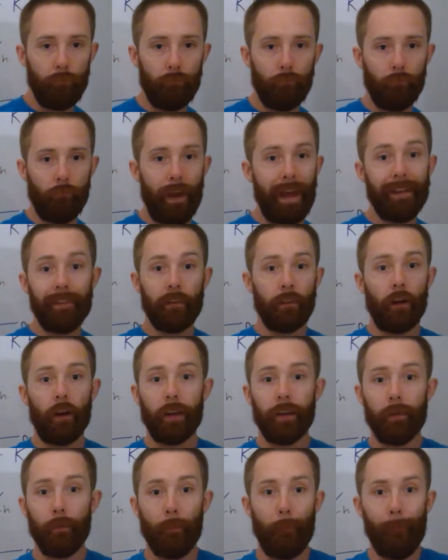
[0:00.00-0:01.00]
red
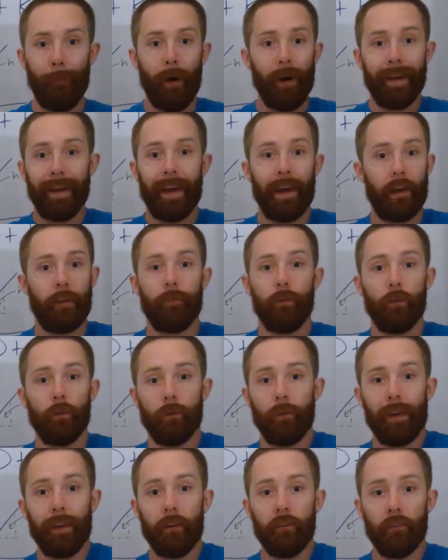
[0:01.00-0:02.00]
light might have
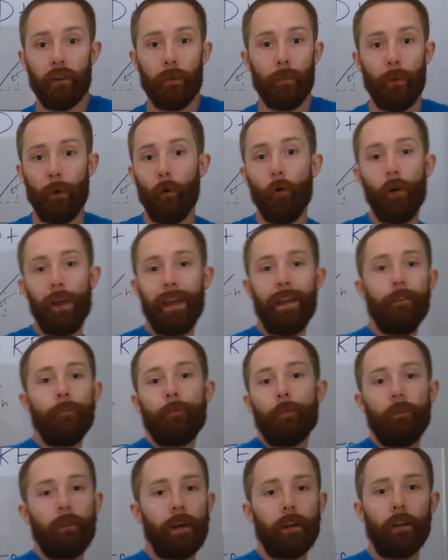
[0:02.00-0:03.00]
enough energy, but
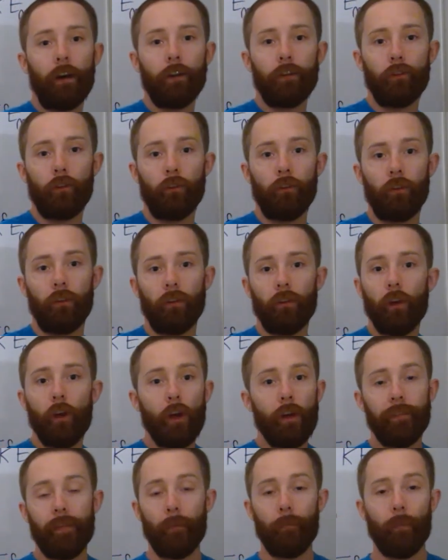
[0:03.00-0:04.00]
infrared light doesn't.
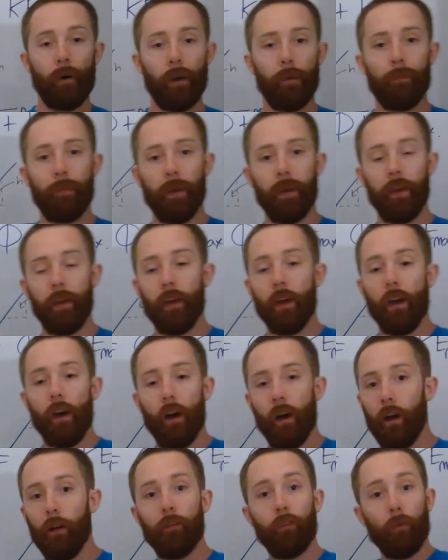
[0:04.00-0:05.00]
There might be
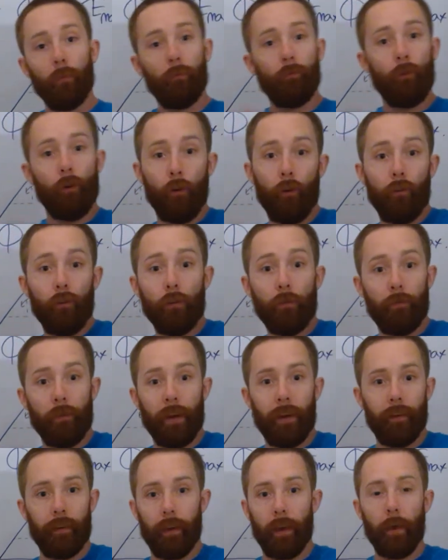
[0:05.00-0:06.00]
some at the other
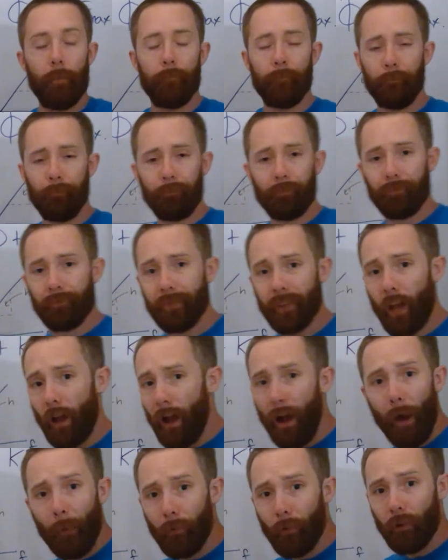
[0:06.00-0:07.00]
end, okay?
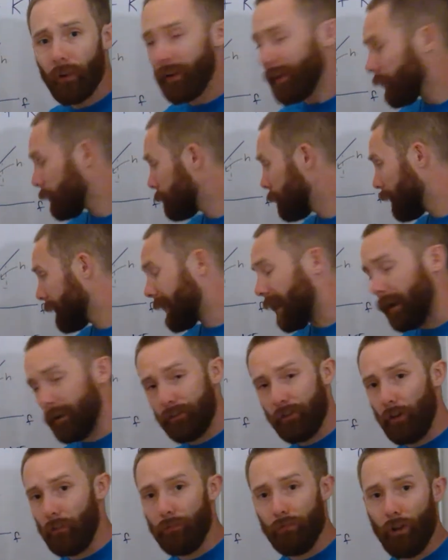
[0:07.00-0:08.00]
I'm not an expert on that, I
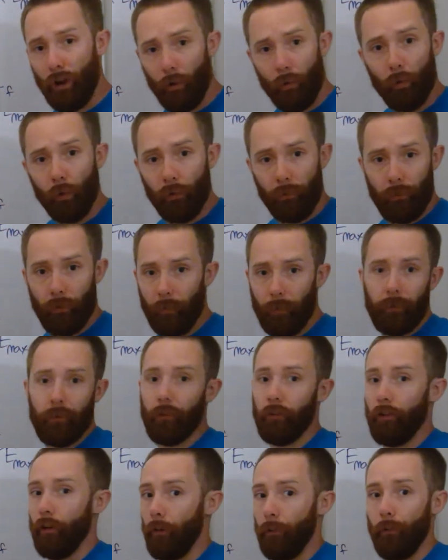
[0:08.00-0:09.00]
don't know all of them, I
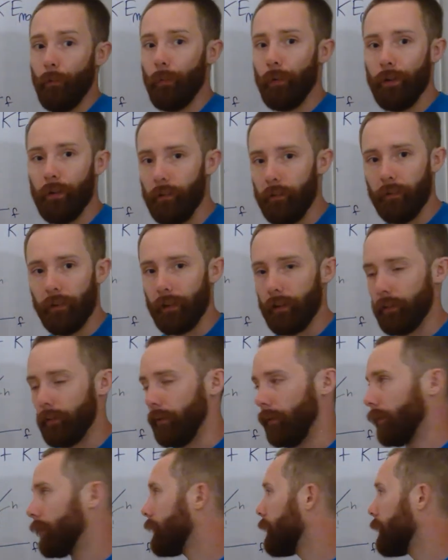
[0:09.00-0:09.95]
just know that we use zinc a lot,